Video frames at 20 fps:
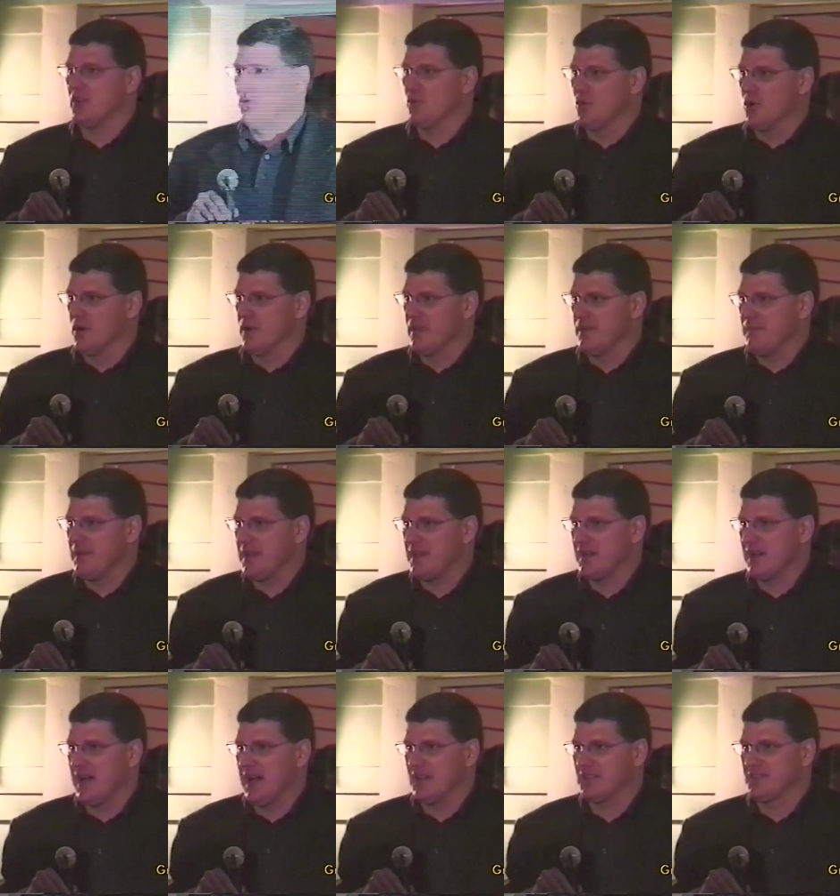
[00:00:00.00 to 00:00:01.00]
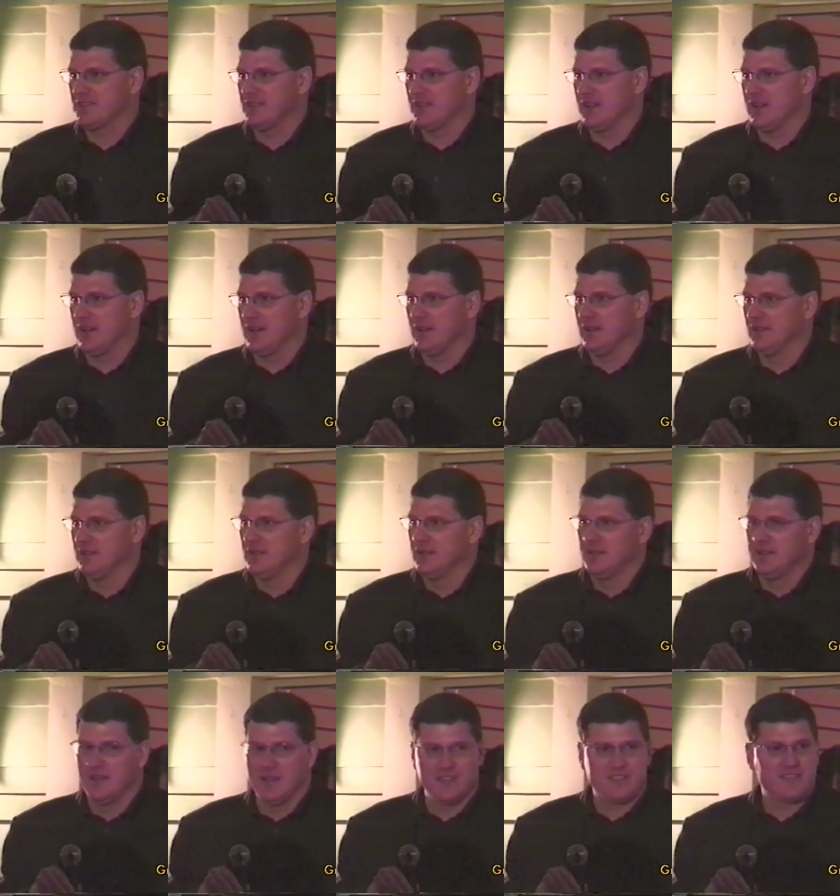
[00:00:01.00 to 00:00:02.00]
in a war that may cost uh,
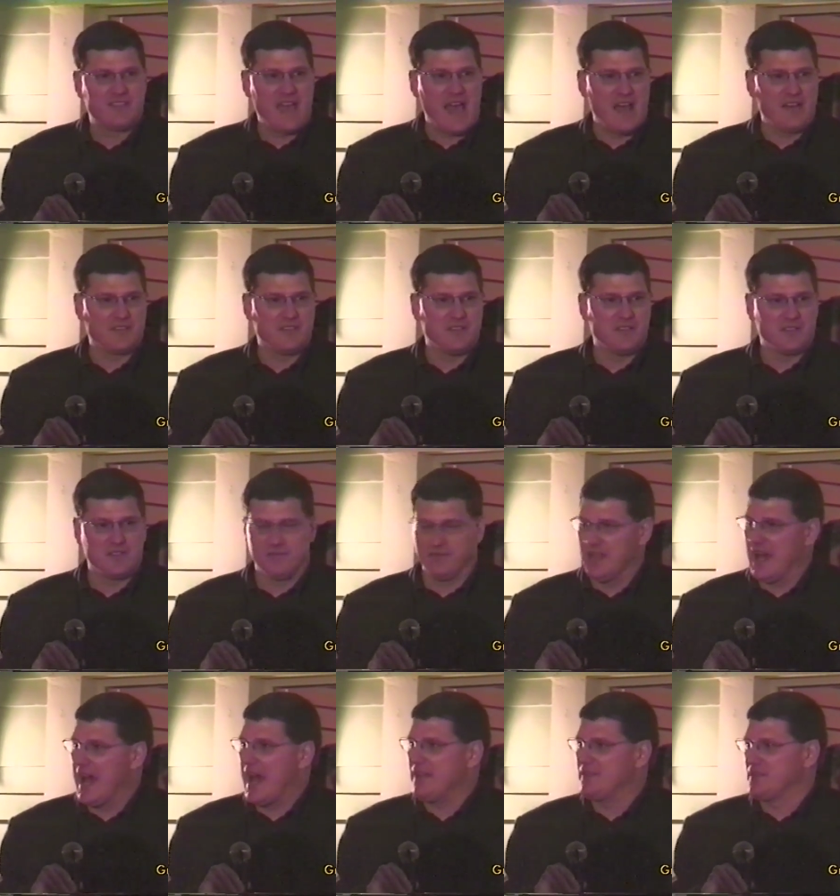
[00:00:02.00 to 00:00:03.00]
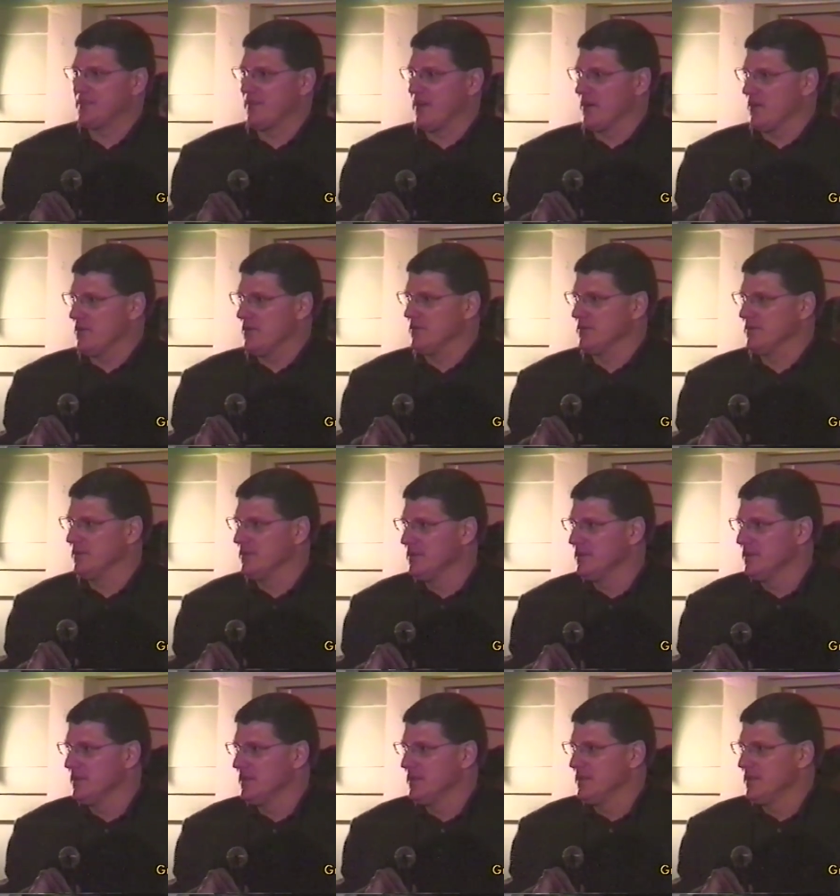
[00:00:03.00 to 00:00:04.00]
us thousands of lives of our own
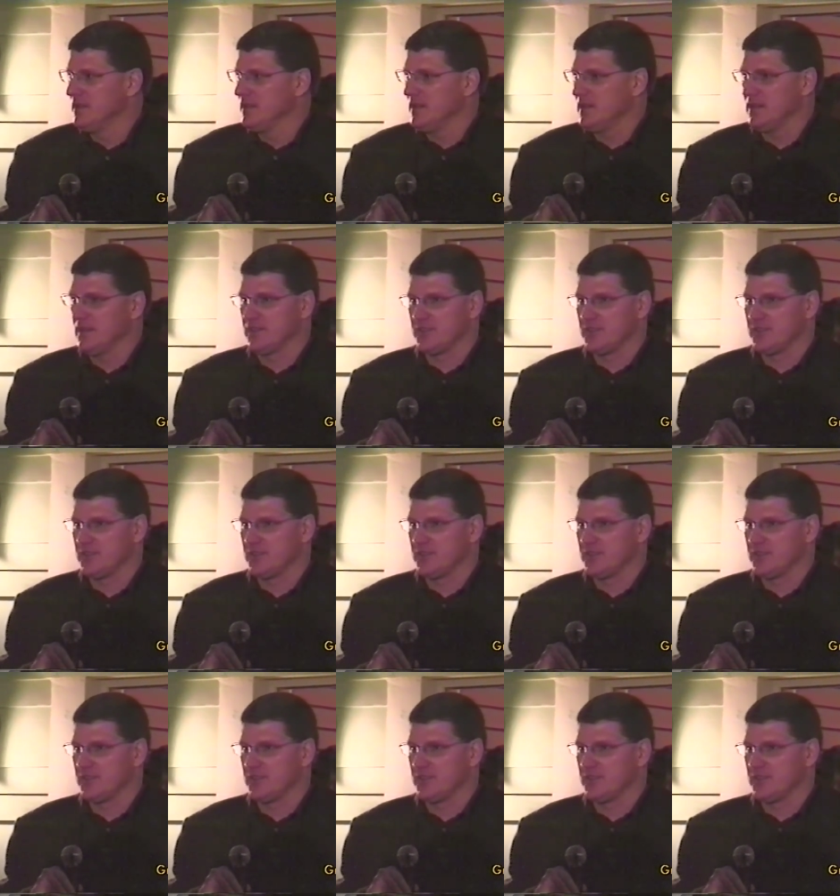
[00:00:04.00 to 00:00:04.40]
uh,